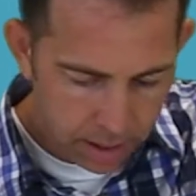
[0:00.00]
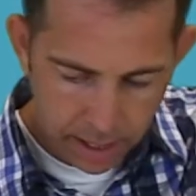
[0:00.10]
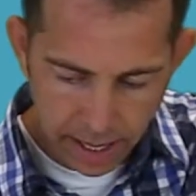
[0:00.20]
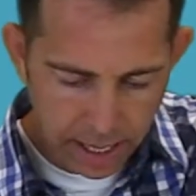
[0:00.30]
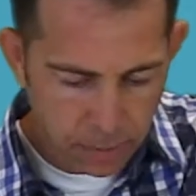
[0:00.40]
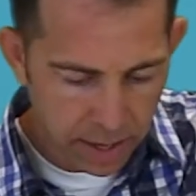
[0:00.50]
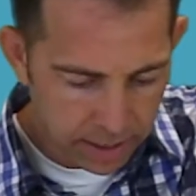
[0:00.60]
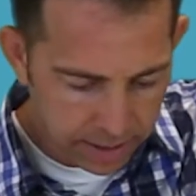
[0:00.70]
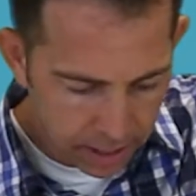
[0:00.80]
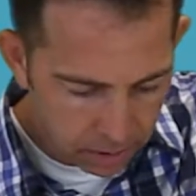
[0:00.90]
to get x by
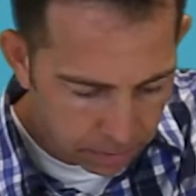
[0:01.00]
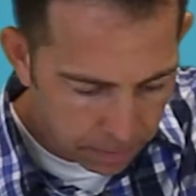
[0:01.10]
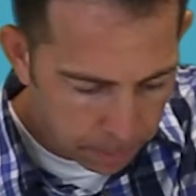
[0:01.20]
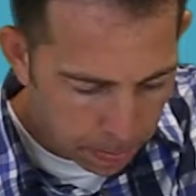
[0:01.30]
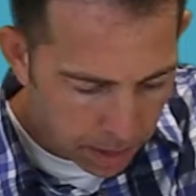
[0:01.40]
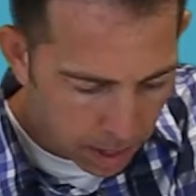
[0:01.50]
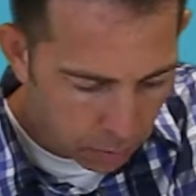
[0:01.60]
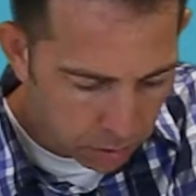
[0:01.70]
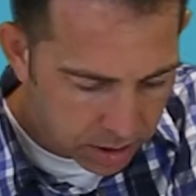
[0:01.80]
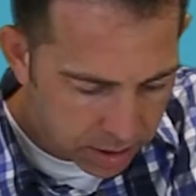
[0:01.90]
itself,
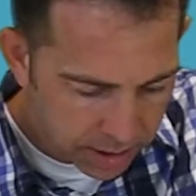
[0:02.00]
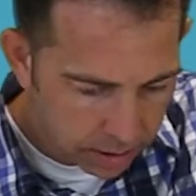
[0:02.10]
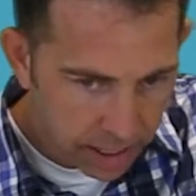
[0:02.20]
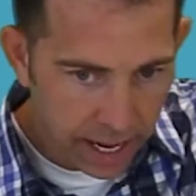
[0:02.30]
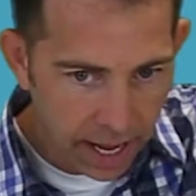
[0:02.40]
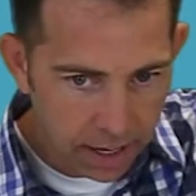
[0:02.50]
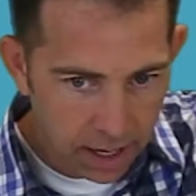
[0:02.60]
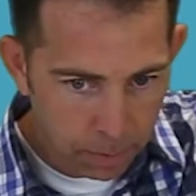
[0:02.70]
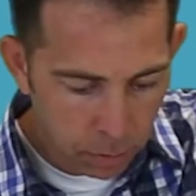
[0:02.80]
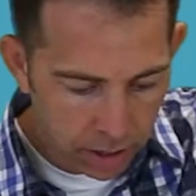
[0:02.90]
and we're still going to end
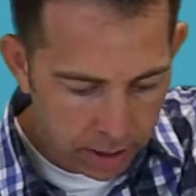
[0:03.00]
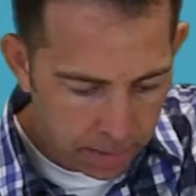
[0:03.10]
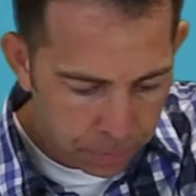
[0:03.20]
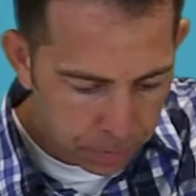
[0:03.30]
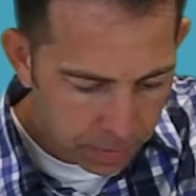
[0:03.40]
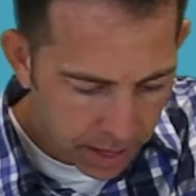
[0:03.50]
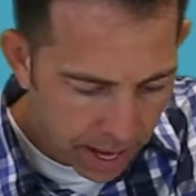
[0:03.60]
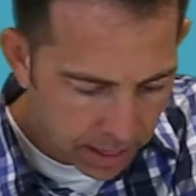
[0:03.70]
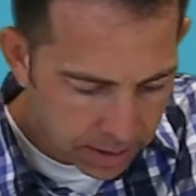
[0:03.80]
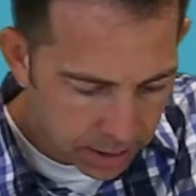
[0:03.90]
up with
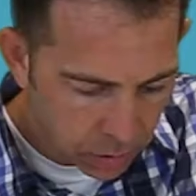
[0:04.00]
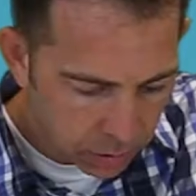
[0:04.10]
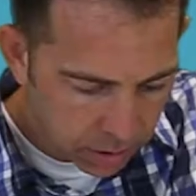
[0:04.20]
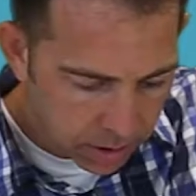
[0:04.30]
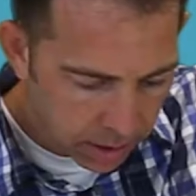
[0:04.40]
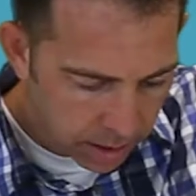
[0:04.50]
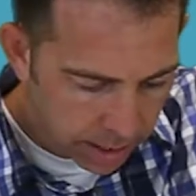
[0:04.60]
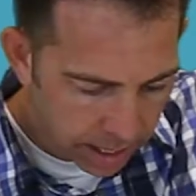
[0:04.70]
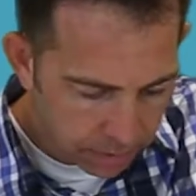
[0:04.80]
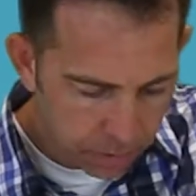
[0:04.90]
x equals
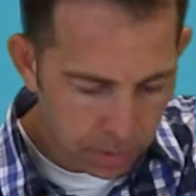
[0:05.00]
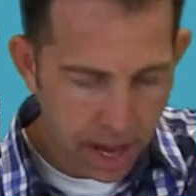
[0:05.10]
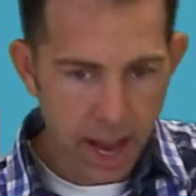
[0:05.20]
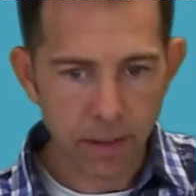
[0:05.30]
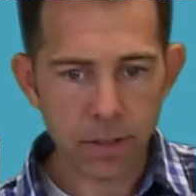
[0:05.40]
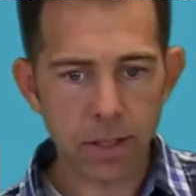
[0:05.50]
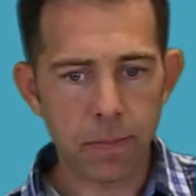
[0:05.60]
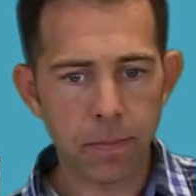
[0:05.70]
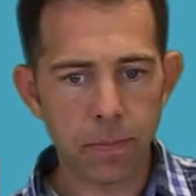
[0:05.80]
negative 3 halves.